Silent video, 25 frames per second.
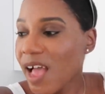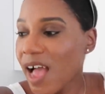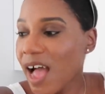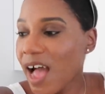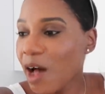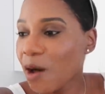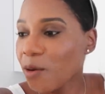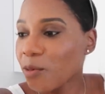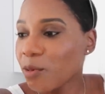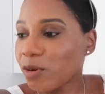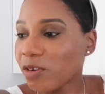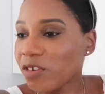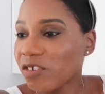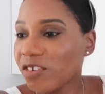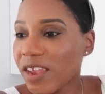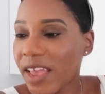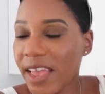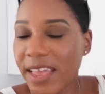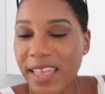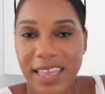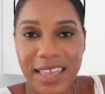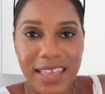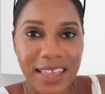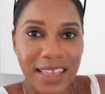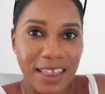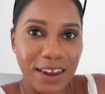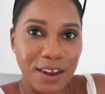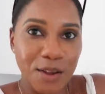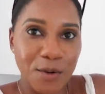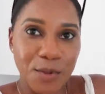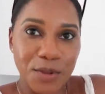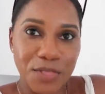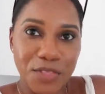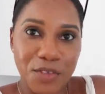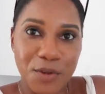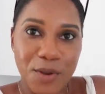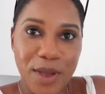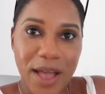I will check in
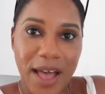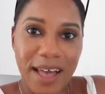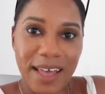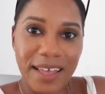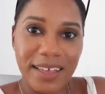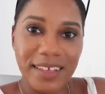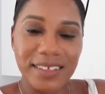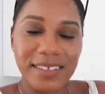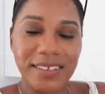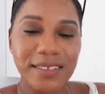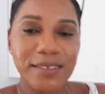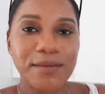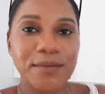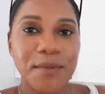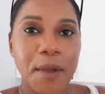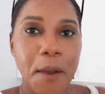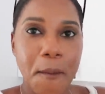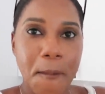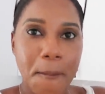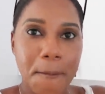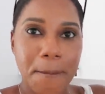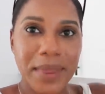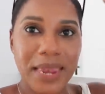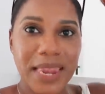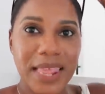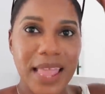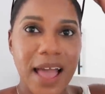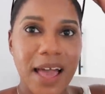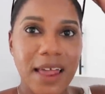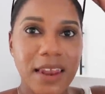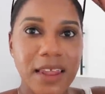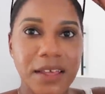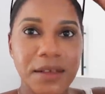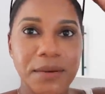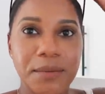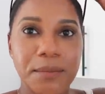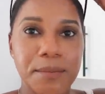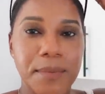with you guys
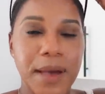mañana.